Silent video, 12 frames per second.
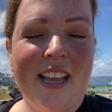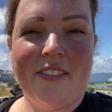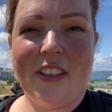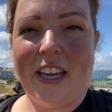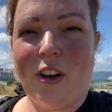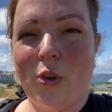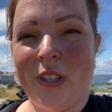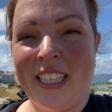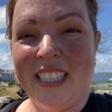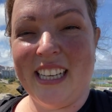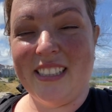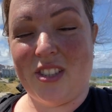They only
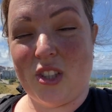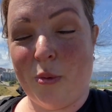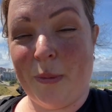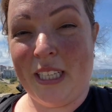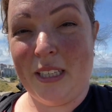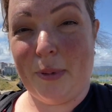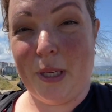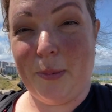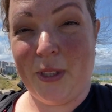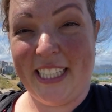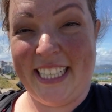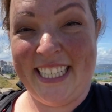let so many
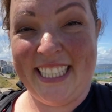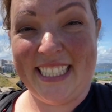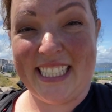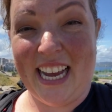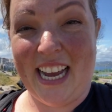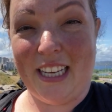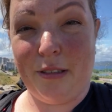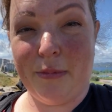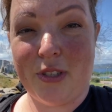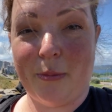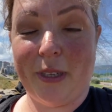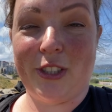people in at a time,
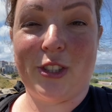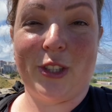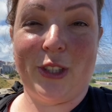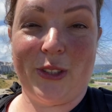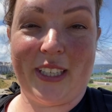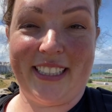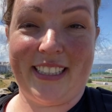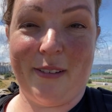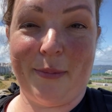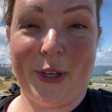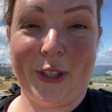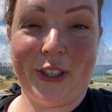so make sure you get
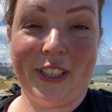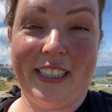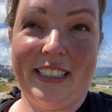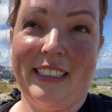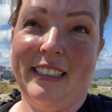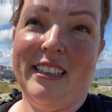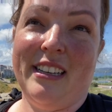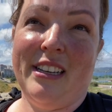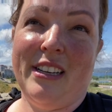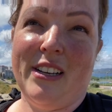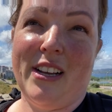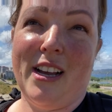them early.
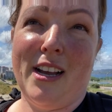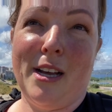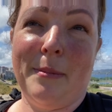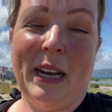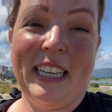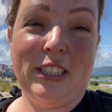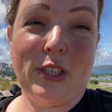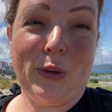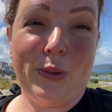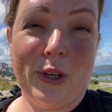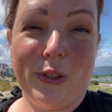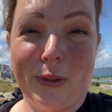I
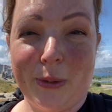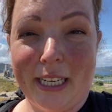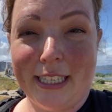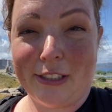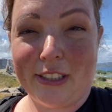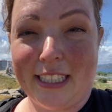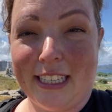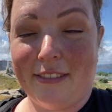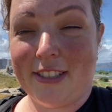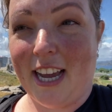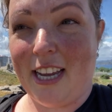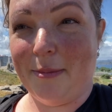don't know that we're actually gonna have
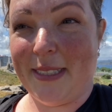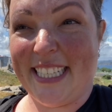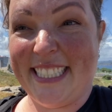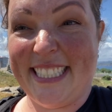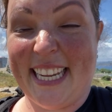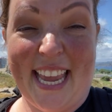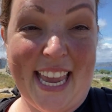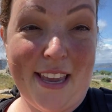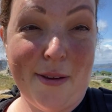time today,